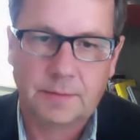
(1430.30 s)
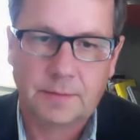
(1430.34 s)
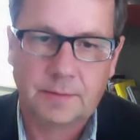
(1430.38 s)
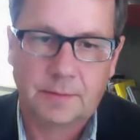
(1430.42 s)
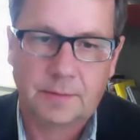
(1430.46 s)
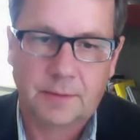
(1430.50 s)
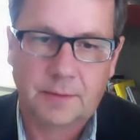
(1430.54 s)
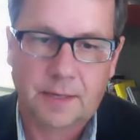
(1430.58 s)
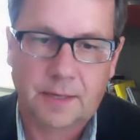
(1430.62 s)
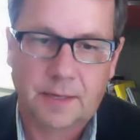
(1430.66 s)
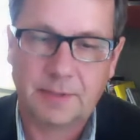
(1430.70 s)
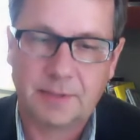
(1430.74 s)

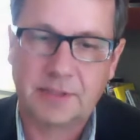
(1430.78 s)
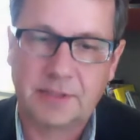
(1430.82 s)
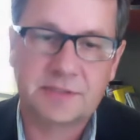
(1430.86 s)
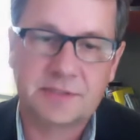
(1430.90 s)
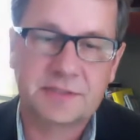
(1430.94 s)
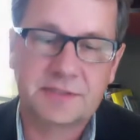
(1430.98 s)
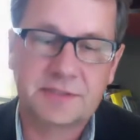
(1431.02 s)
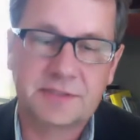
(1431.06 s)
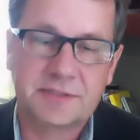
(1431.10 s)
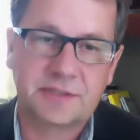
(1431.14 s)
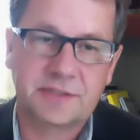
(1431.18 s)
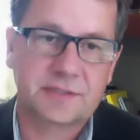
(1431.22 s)
I mean,
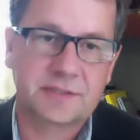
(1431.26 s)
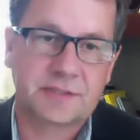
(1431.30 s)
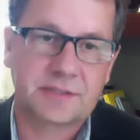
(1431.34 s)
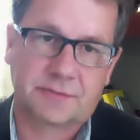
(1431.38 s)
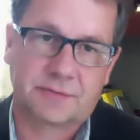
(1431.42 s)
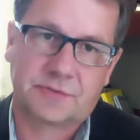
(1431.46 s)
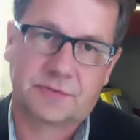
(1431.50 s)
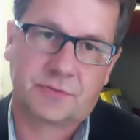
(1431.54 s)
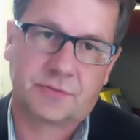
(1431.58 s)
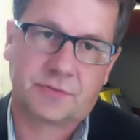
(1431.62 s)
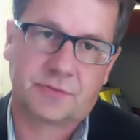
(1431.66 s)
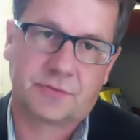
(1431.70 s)
it just sounds
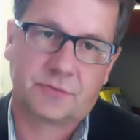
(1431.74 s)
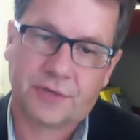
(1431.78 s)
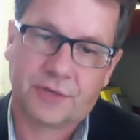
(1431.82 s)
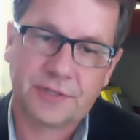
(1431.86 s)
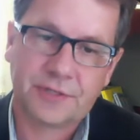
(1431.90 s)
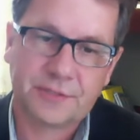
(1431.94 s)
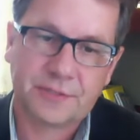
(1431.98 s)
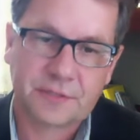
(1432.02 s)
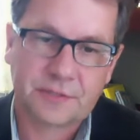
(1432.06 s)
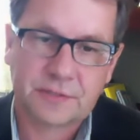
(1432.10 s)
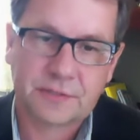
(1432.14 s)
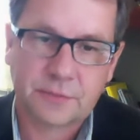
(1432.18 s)
so
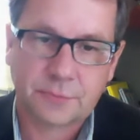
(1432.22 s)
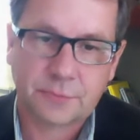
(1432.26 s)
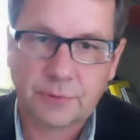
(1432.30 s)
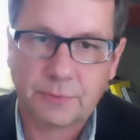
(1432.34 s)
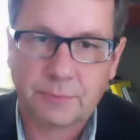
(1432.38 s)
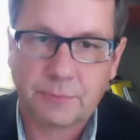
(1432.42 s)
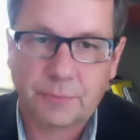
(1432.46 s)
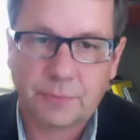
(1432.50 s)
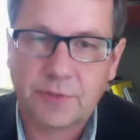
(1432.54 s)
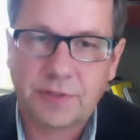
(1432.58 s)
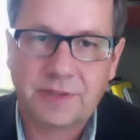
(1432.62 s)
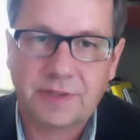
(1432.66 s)
crazy, so we
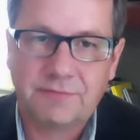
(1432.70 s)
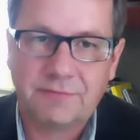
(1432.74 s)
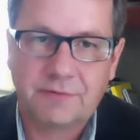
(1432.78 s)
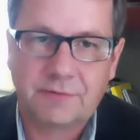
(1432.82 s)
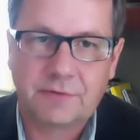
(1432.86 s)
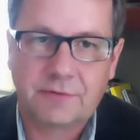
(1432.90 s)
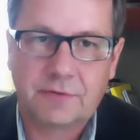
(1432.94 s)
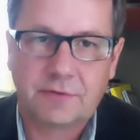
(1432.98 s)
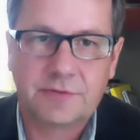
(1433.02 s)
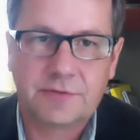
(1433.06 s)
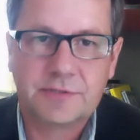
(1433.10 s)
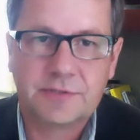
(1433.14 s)
wouldn't
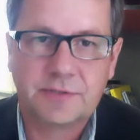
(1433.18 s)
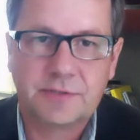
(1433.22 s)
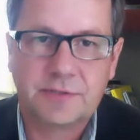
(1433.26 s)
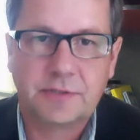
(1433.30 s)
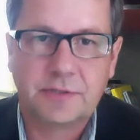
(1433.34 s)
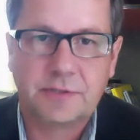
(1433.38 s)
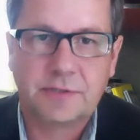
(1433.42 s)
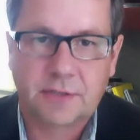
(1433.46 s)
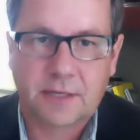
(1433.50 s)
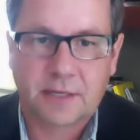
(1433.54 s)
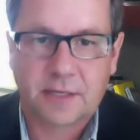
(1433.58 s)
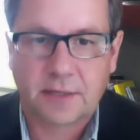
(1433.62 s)
even
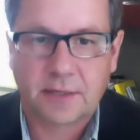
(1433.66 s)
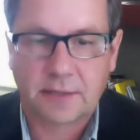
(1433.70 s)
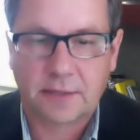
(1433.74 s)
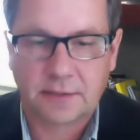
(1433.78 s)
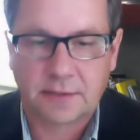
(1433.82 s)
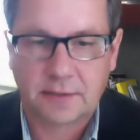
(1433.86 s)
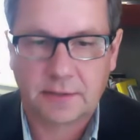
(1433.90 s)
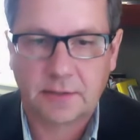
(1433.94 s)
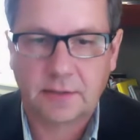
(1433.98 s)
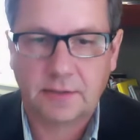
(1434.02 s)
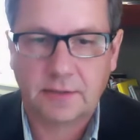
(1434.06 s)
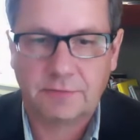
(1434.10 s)
consider that
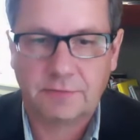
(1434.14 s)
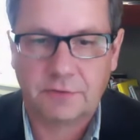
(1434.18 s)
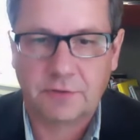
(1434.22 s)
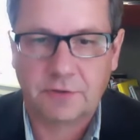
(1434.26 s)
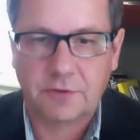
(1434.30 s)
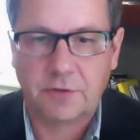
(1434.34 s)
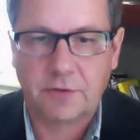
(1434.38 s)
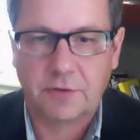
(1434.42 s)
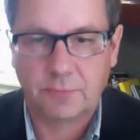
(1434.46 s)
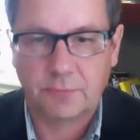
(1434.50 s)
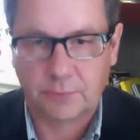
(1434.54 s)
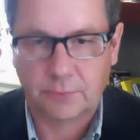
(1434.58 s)
idea, even
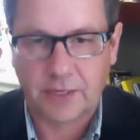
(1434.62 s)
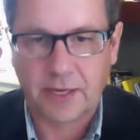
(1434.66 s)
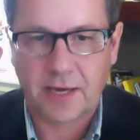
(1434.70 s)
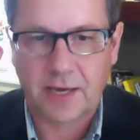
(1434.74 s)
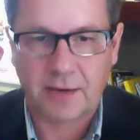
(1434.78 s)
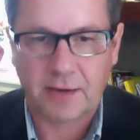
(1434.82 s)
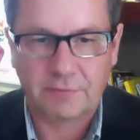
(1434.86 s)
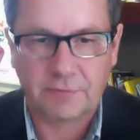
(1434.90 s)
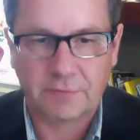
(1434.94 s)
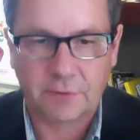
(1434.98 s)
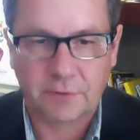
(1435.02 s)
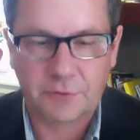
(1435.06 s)
though we
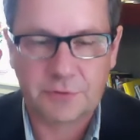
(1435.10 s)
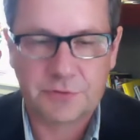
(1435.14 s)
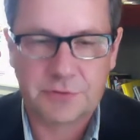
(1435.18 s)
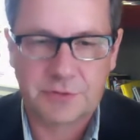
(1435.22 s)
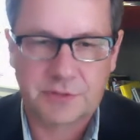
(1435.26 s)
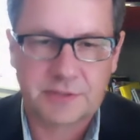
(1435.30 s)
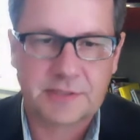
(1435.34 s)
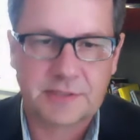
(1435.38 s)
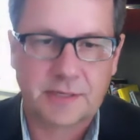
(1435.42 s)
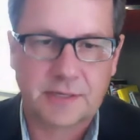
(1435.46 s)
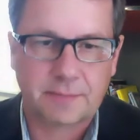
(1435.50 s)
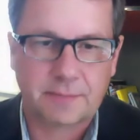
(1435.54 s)
have those
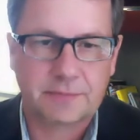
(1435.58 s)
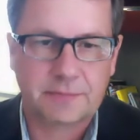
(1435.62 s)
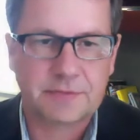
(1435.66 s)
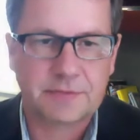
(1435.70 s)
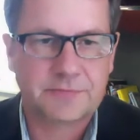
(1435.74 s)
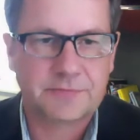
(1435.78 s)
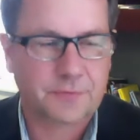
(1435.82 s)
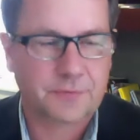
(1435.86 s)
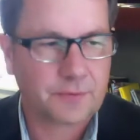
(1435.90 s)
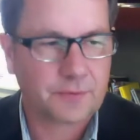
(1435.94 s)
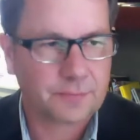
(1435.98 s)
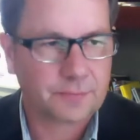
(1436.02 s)
examples
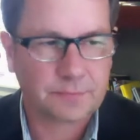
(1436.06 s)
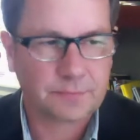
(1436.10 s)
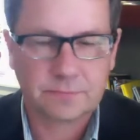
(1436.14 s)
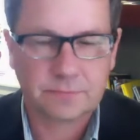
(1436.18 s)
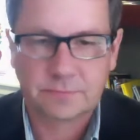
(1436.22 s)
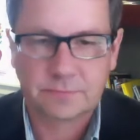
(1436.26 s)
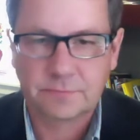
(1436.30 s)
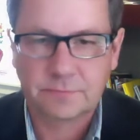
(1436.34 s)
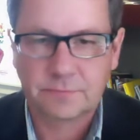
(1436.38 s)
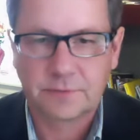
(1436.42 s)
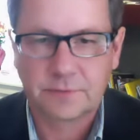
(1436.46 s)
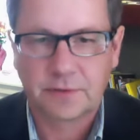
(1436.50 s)
from,
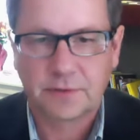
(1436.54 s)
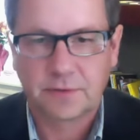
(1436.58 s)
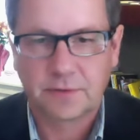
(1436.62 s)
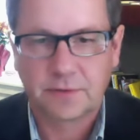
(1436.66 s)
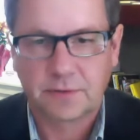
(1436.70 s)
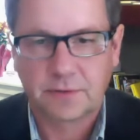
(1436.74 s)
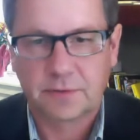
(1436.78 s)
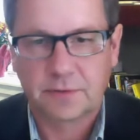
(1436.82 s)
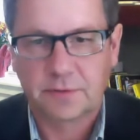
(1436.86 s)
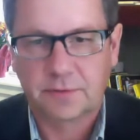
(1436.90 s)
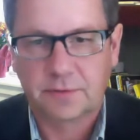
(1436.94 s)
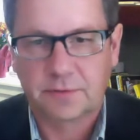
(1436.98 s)

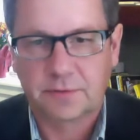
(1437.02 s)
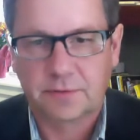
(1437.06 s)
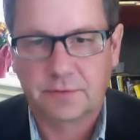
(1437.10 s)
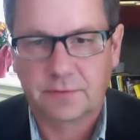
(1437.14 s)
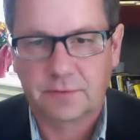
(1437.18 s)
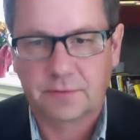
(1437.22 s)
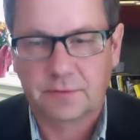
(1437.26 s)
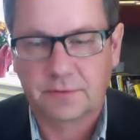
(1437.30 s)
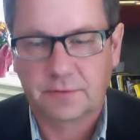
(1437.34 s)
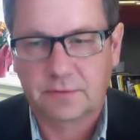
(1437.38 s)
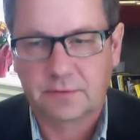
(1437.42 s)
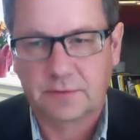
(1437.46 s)

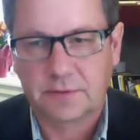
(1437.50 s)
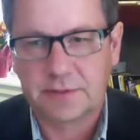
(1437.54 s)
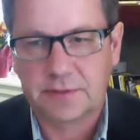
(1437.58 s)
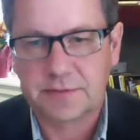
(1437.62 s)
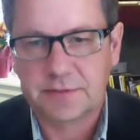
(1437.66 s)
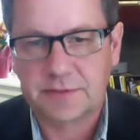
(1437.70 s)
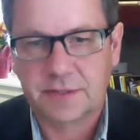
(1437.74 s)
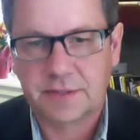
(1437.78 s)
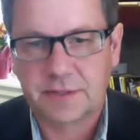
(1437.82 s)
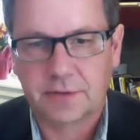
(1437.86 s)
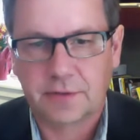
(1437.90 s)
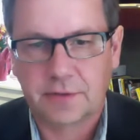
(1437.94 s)
let's
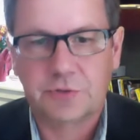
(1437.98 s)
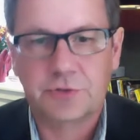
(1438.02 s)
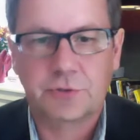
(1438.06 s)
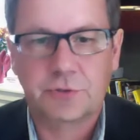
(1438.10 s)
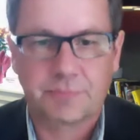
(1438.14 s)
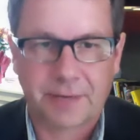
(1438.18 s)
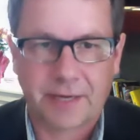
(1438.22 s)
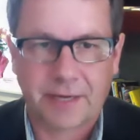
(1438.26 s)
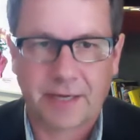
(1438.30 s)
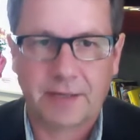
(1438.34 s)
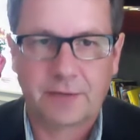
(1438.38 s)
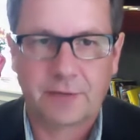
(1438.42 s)
say, the
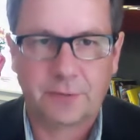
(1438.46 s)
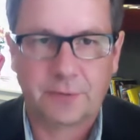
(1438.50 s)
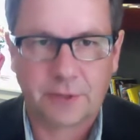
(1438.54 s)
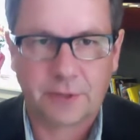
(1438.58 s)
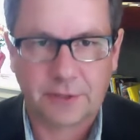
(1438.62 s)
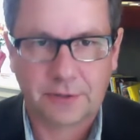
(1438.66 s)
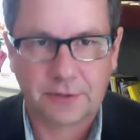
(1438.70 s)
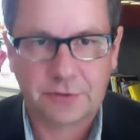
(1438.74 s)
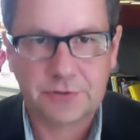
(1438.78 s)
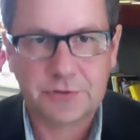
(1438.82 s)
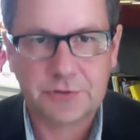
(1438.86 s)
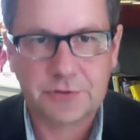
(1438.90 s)
tobacco
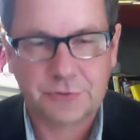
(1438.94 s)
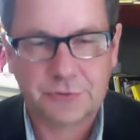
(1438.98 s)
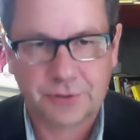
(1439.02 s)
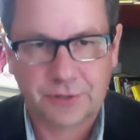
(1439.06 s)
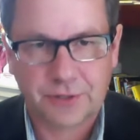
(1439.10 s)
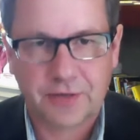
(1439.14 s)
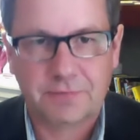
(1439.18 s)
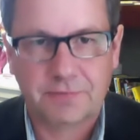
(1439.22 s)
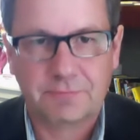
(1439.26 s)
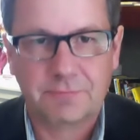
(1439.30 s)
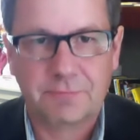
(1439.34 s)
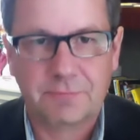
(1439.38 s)
industry
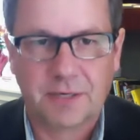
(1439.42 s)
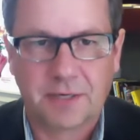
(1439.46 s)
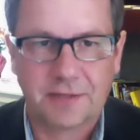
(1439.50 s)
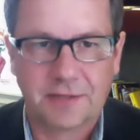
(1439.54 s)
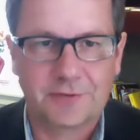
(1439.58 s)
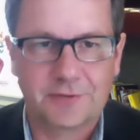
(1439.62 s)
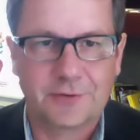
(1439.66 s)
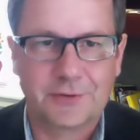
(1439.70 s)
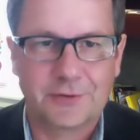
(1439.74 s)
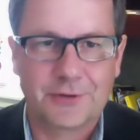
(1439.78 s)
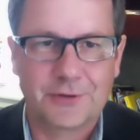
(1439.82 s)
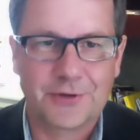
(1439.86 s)
have paid a
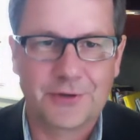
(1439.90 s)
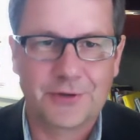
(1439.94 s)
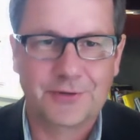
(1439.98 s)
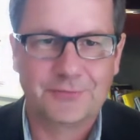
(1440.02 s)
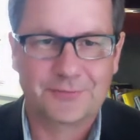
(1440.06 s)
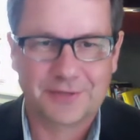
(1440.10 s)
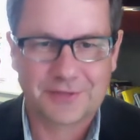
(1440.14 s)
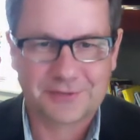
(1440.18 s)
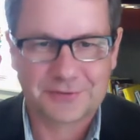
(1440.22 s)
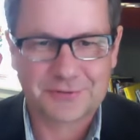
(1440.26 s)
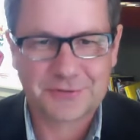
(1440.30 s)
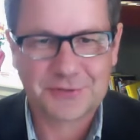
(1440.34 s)
lot of
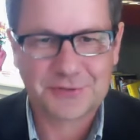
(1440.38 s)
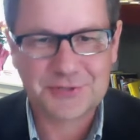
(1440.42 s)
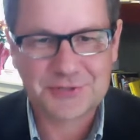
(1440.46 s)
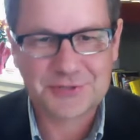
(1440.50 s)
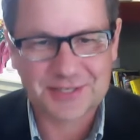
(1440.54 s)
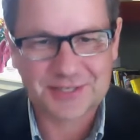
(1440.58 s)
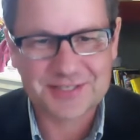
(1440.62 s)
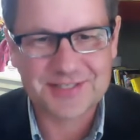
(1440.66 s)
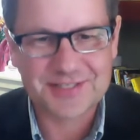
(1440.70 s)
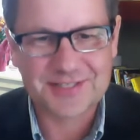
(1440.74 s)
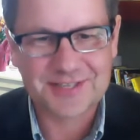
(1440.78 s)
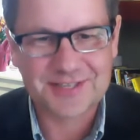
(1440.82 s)
interesting
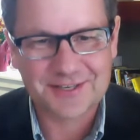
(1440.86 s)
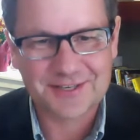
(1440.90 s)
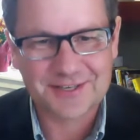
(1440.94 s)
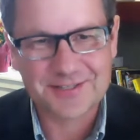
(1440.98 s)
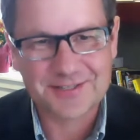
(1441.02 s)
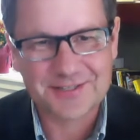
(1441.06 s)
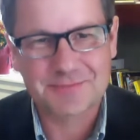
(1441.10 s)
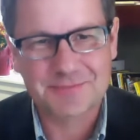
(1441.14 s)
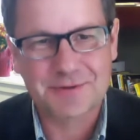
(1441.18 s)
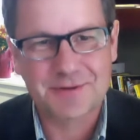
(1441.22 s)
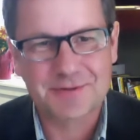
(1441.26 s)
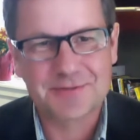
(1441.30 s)
studies about